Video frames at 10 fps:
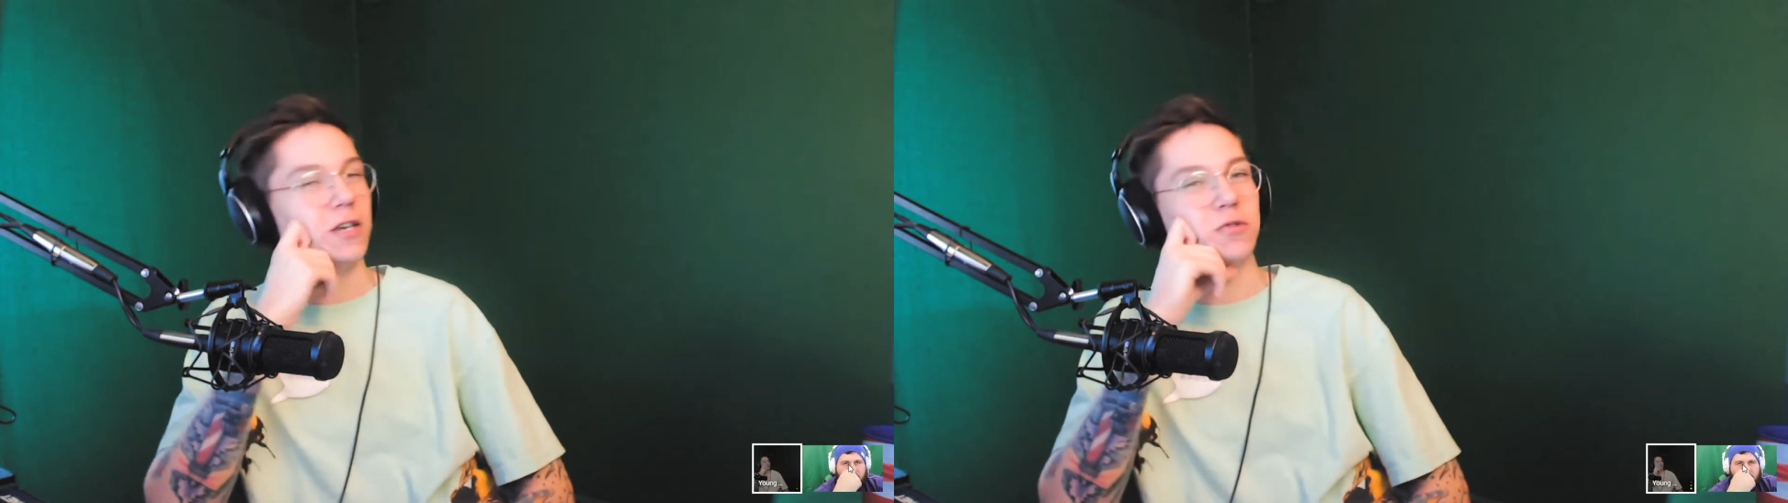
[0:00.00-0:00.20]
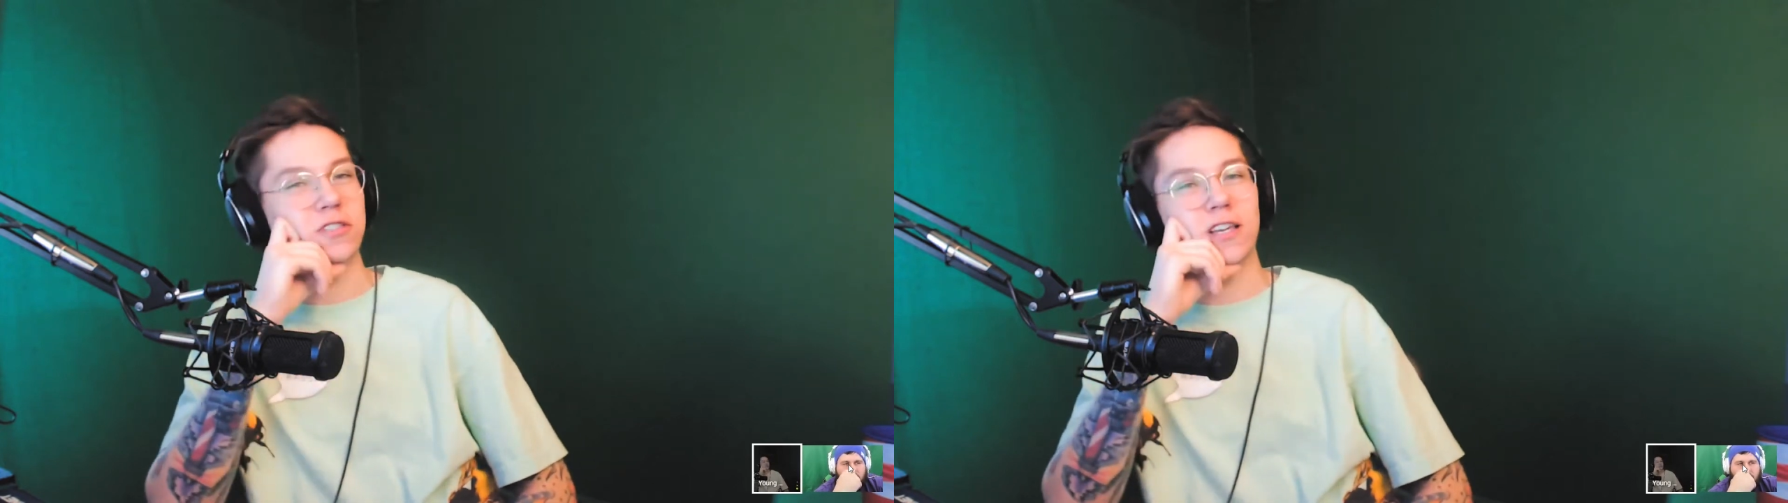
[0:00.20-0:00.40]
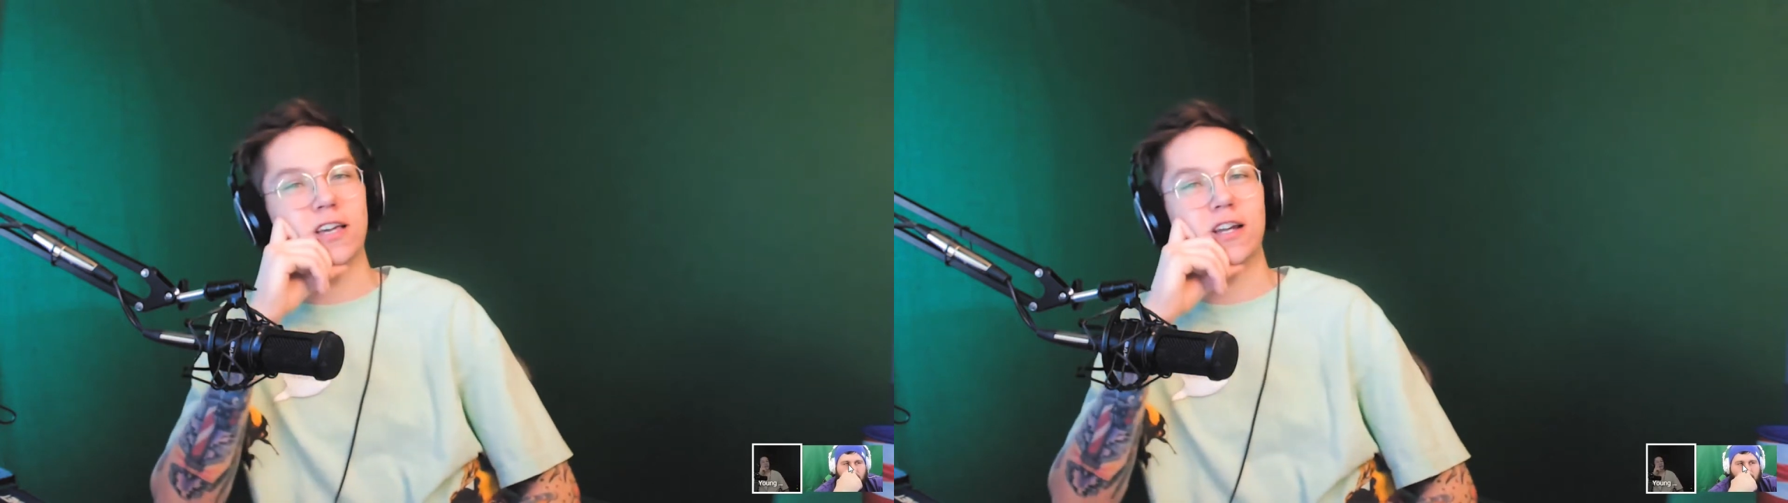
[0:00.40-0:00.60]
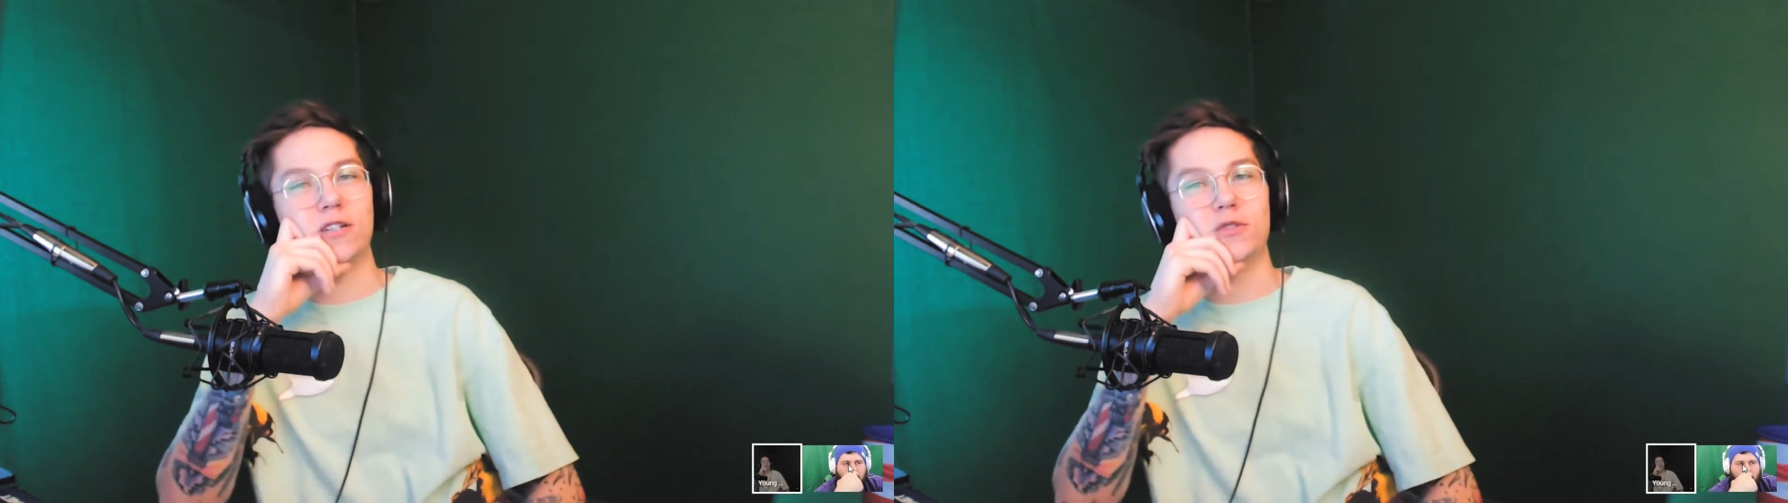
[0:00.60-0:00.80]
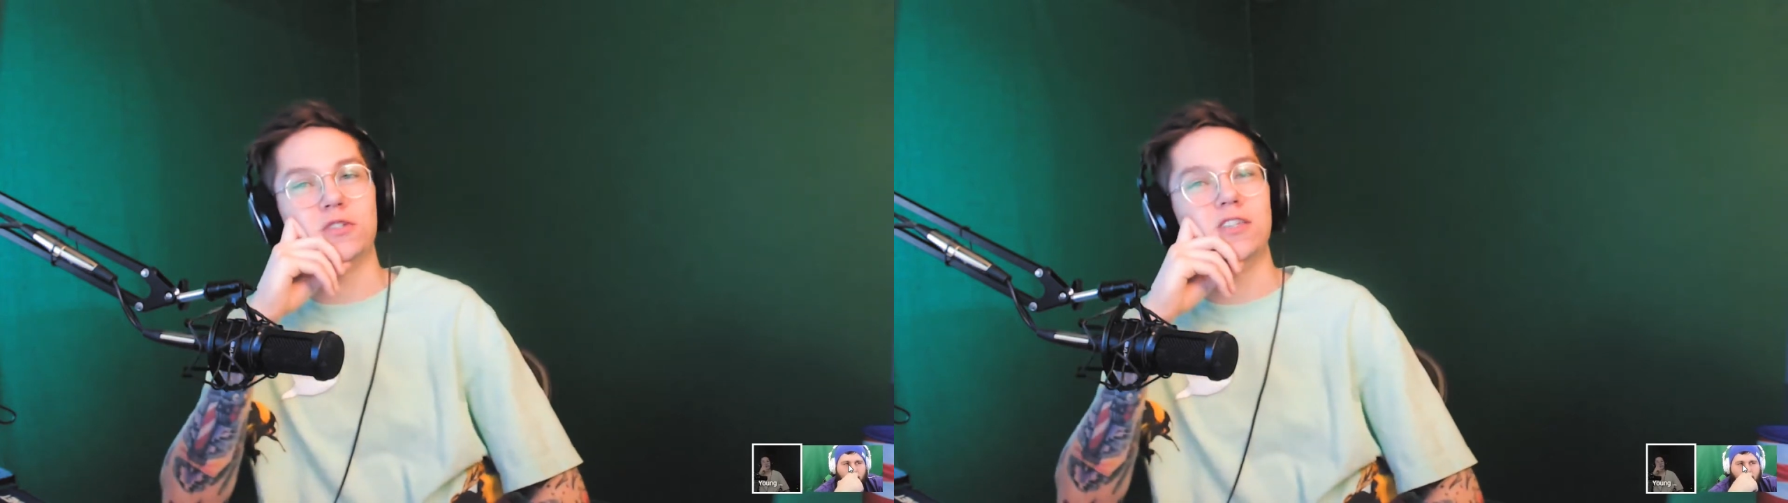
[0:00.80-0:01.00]
was like kind of
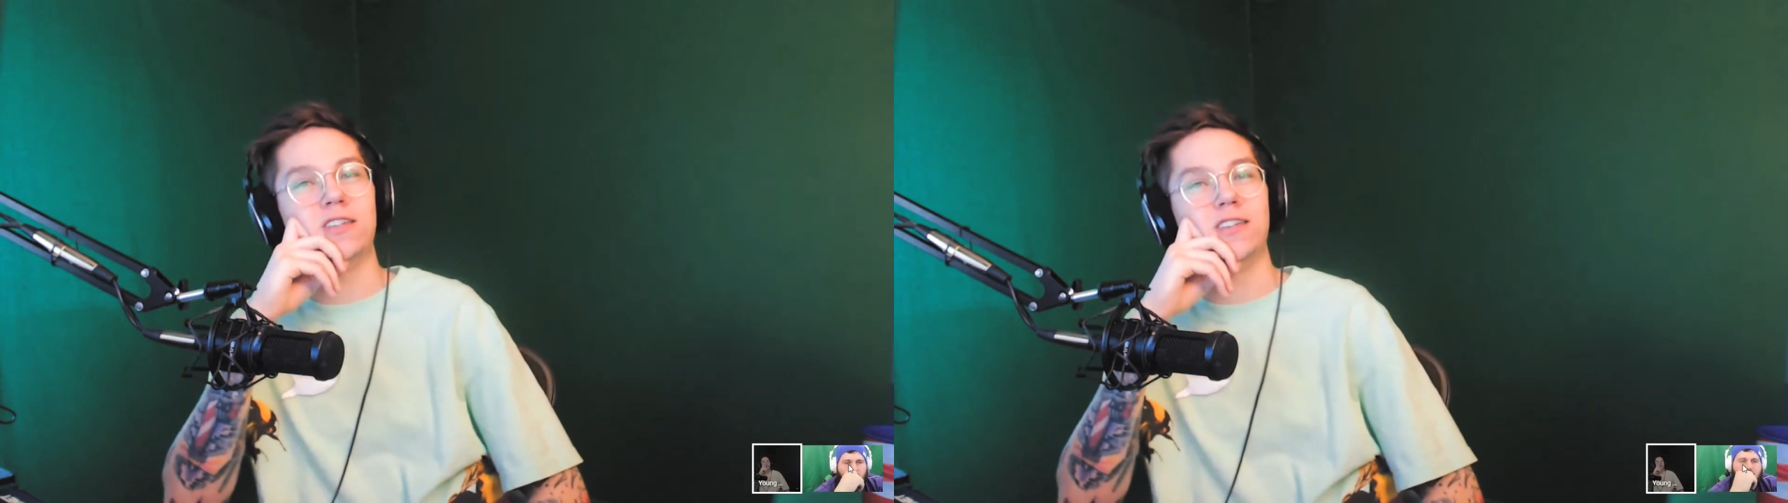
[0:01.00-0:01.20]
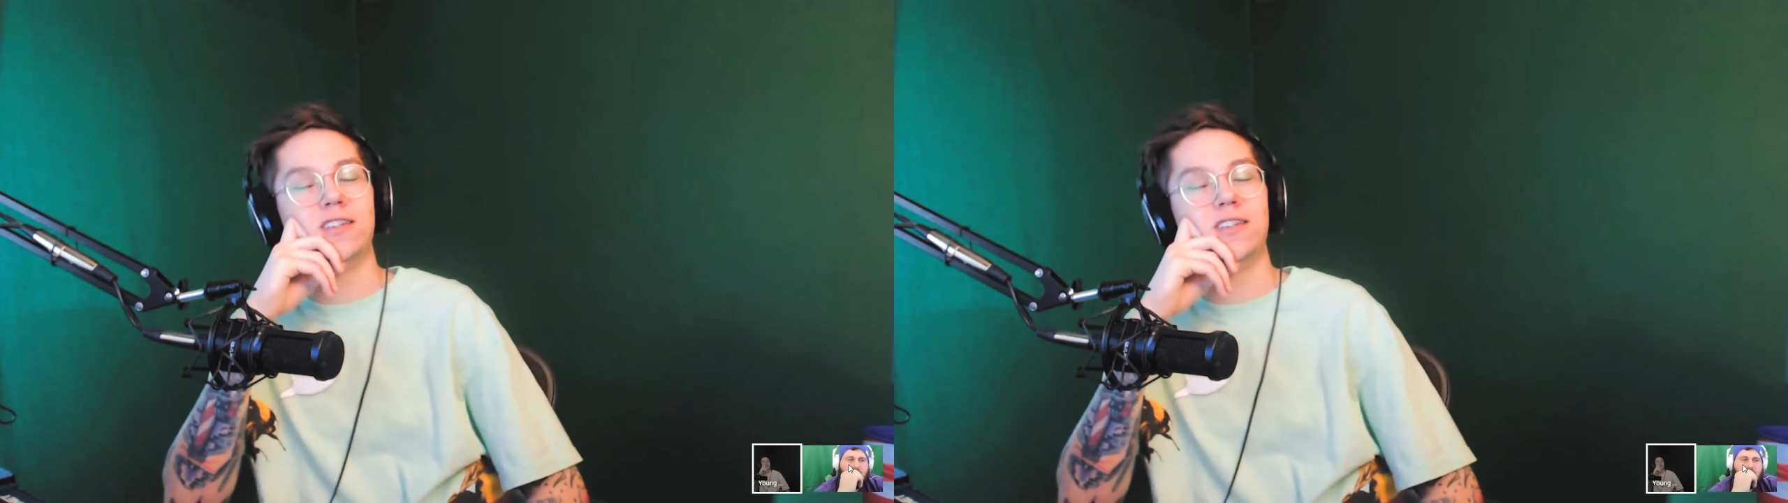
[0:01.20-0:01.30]
dookie.